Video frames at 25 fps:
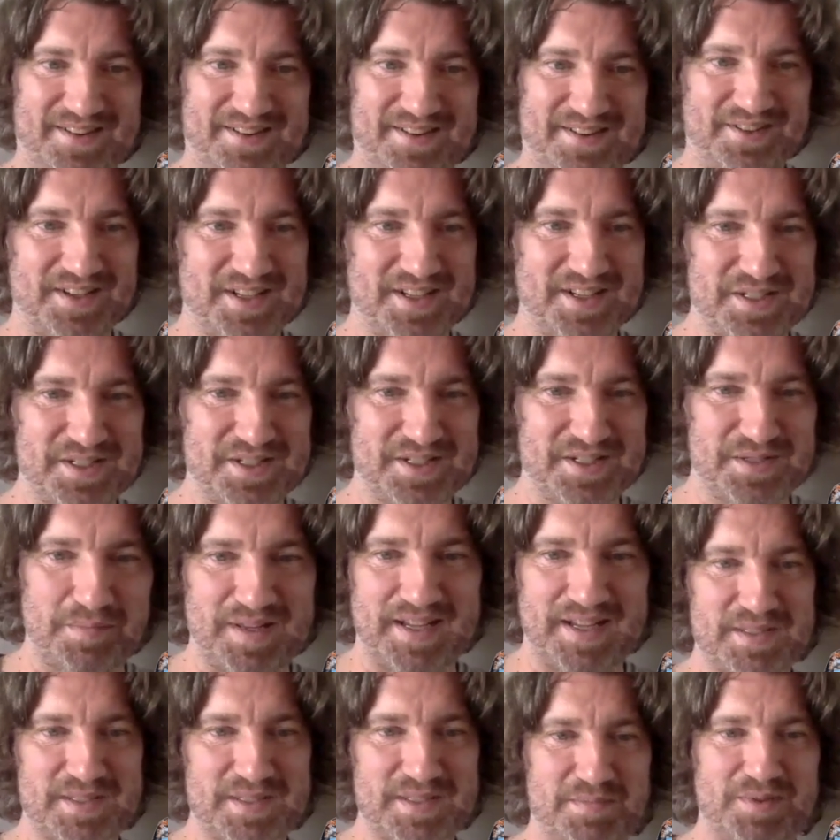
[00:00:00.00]
down unless we
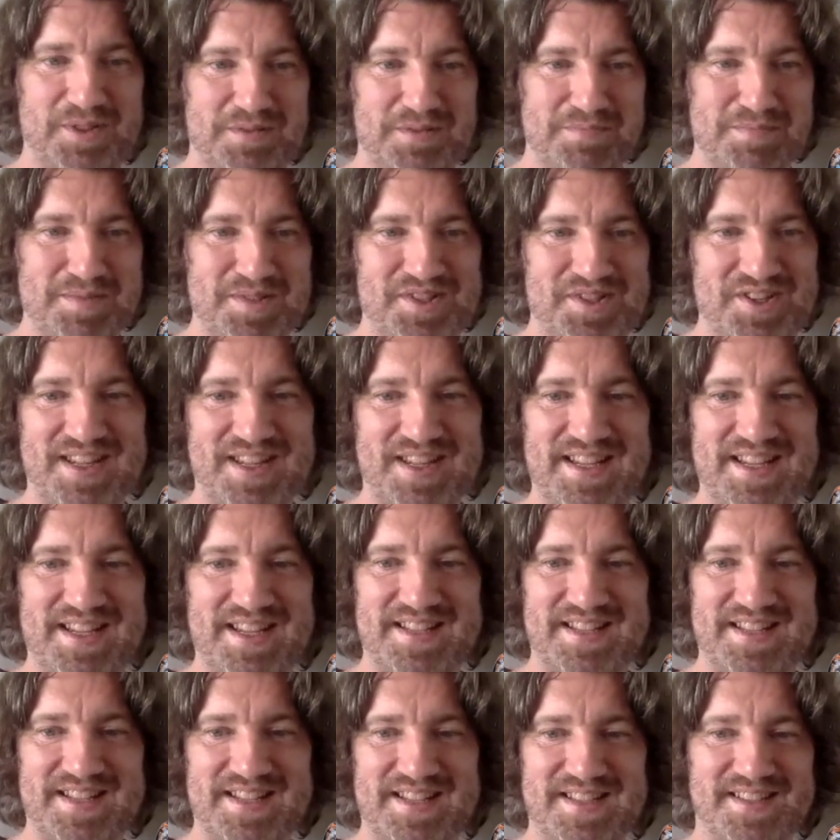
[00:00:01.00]
play Exploding
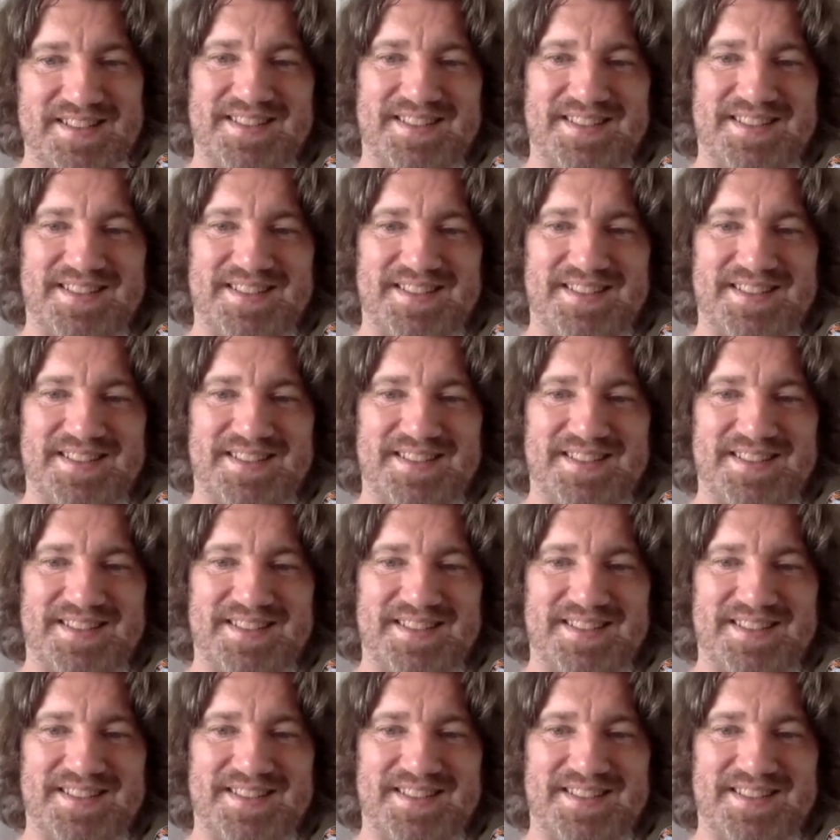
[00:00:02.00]
Machines,